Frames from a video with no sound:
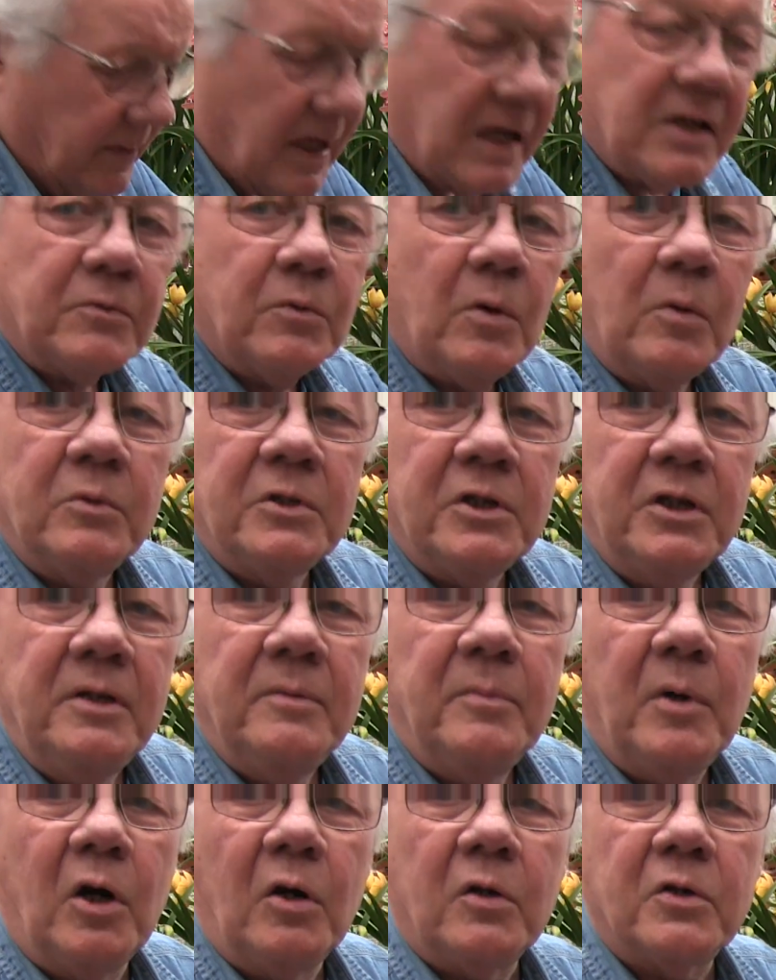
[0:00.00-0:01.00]
that's what was in the
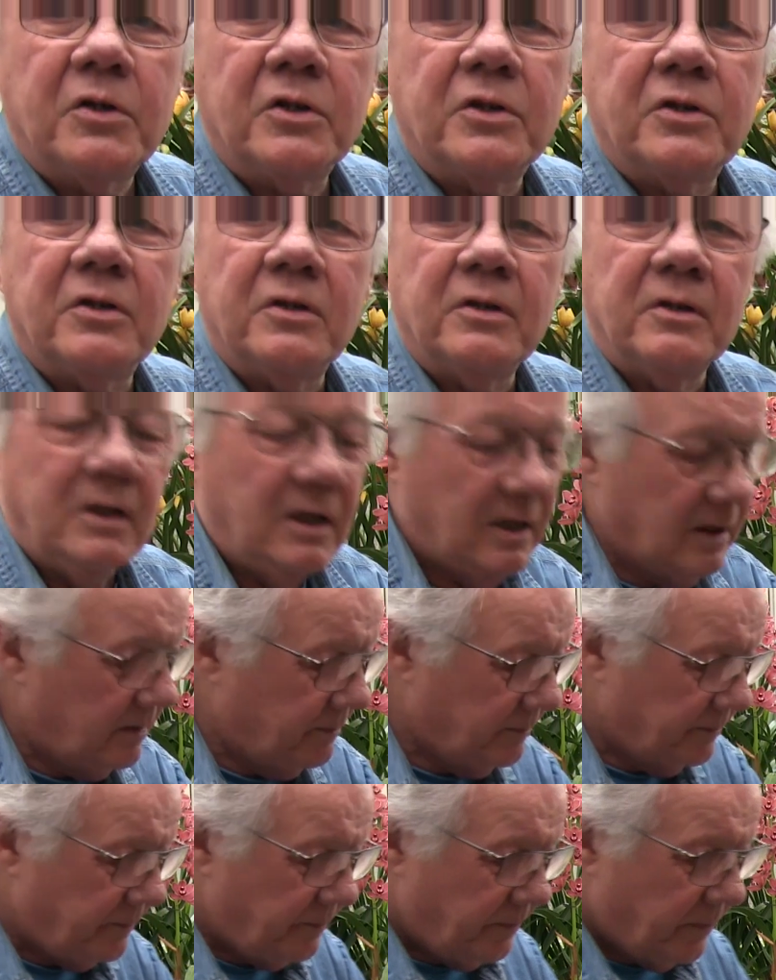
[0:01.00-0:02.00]
box.
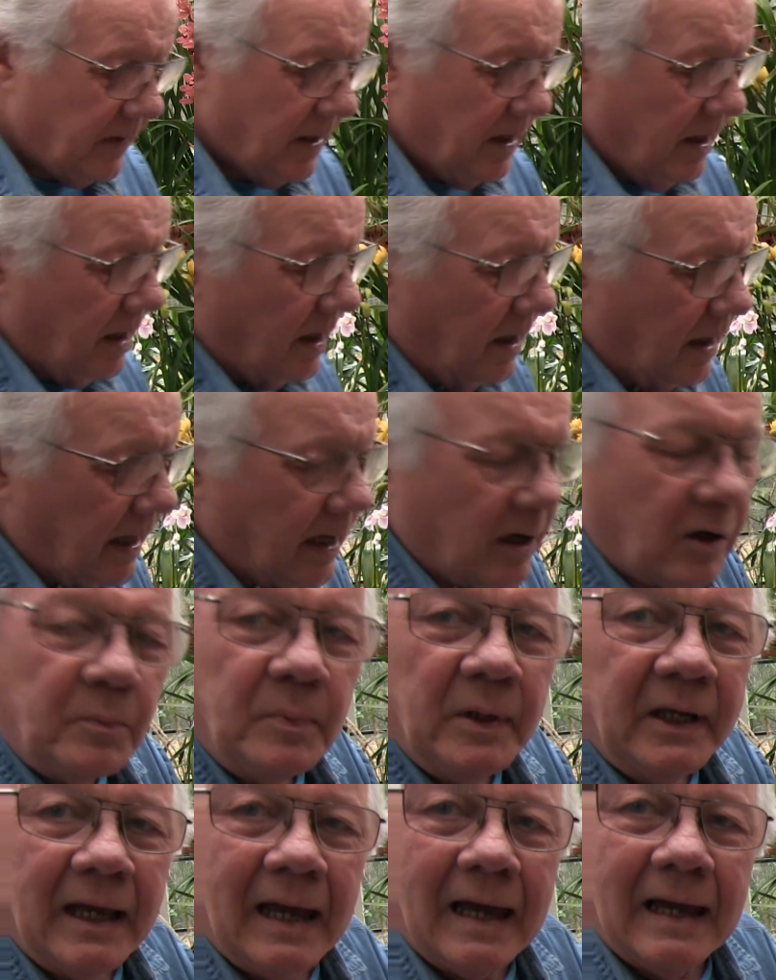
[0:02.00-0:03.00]
A
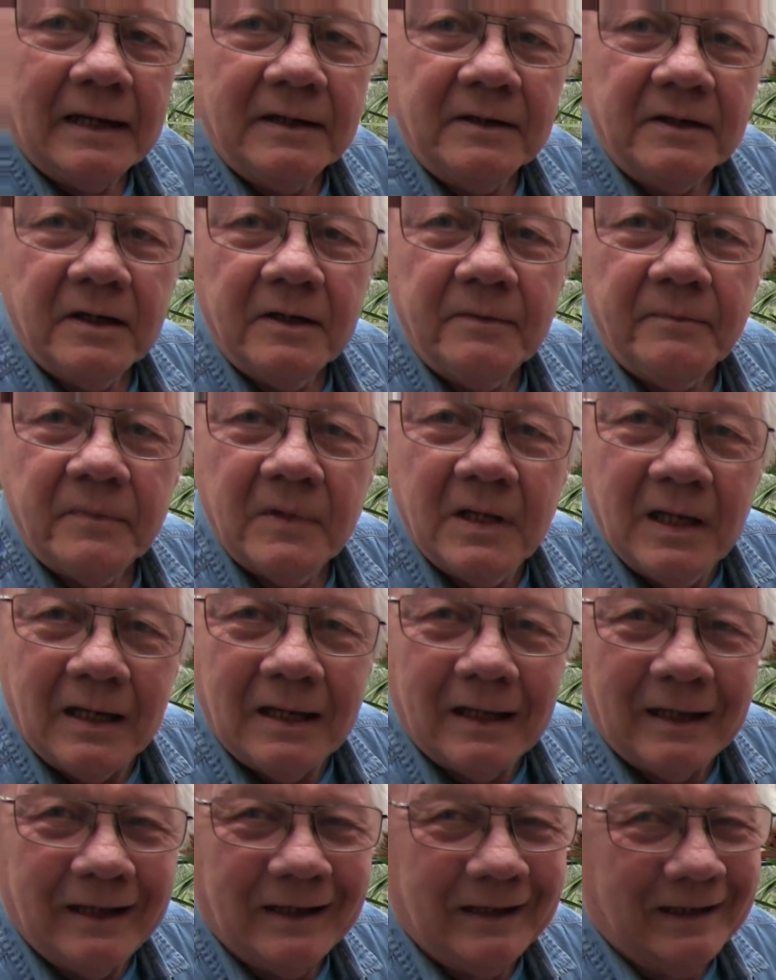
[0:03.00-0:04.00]
helping hand.
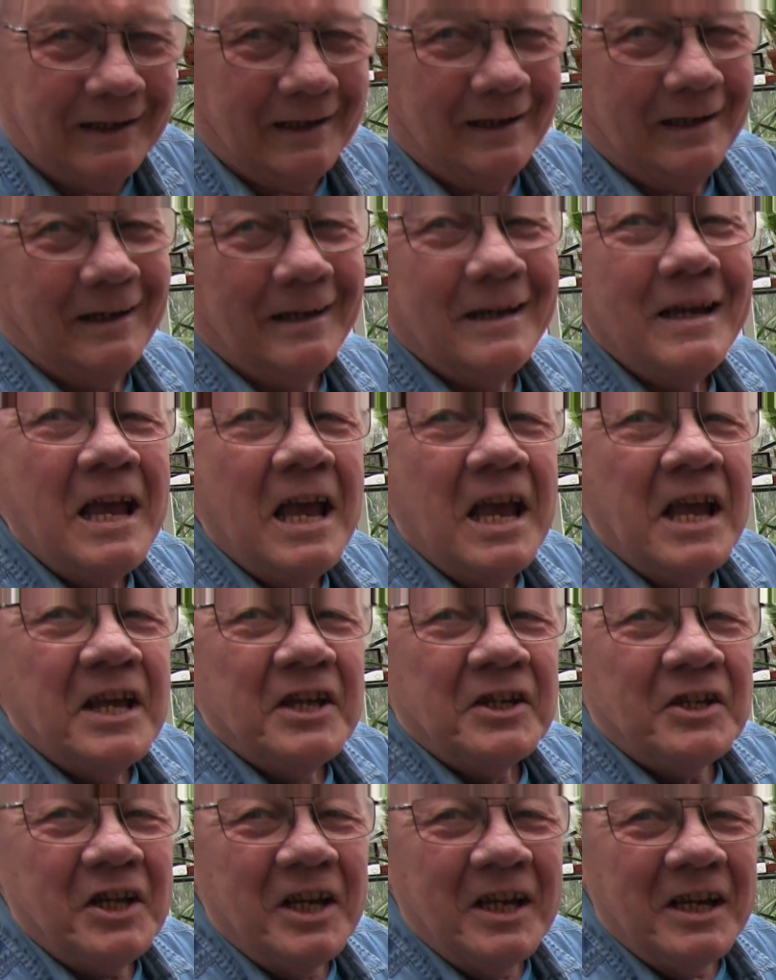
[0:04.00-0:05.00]

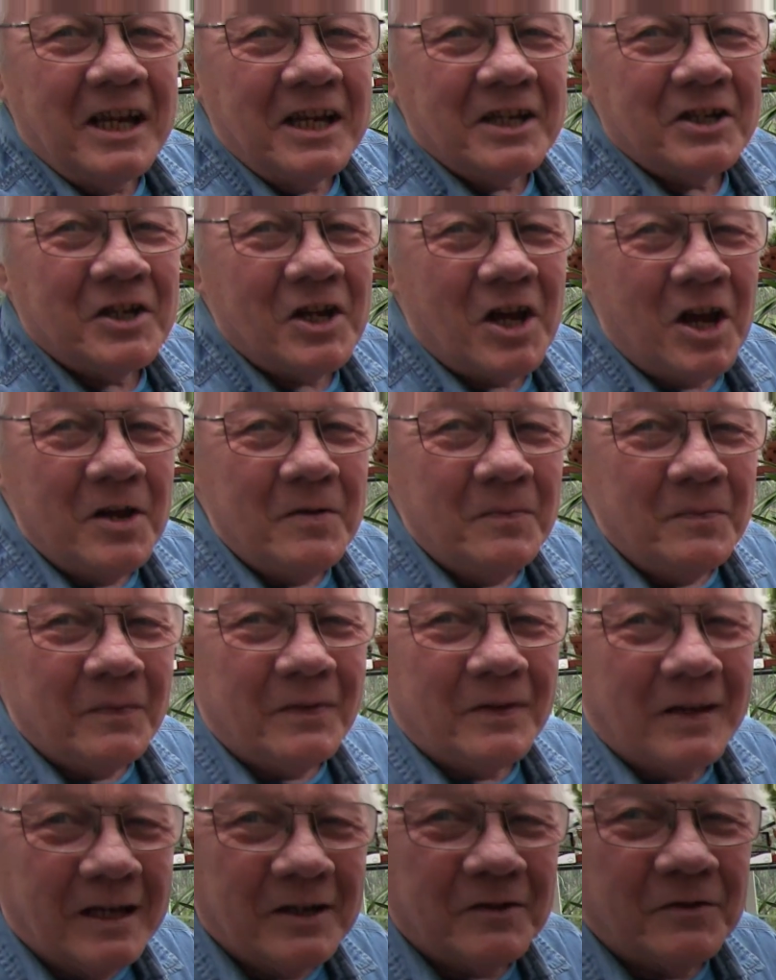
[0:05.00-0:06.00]
See you next time.
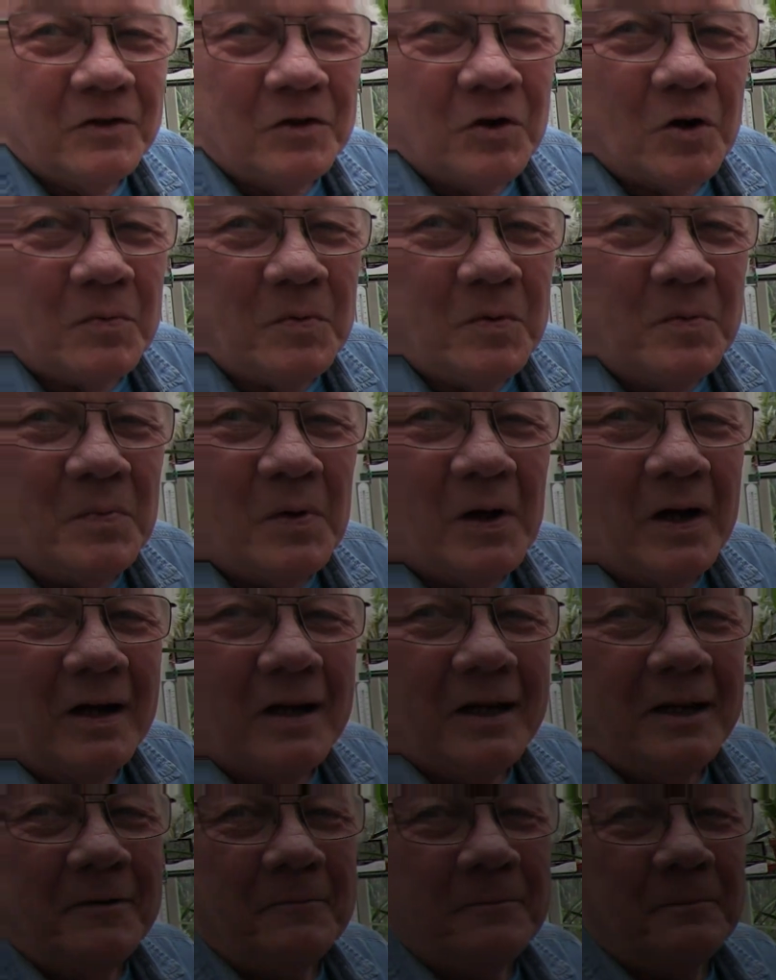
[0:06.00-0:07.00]
Thanks for dropping
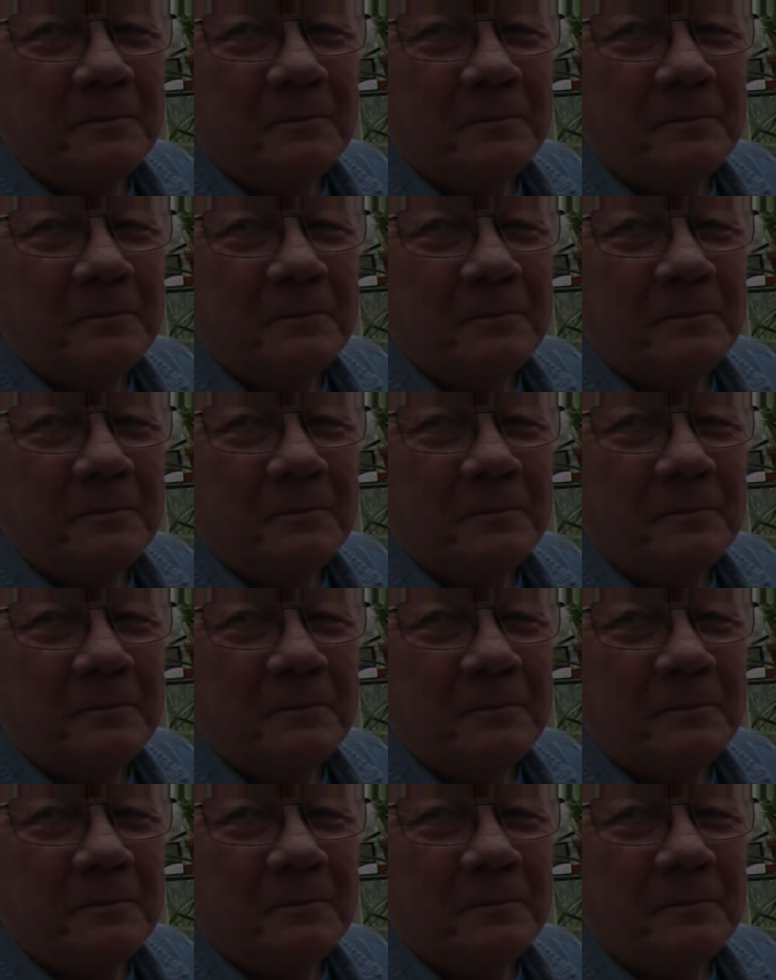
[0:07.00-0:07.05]
by.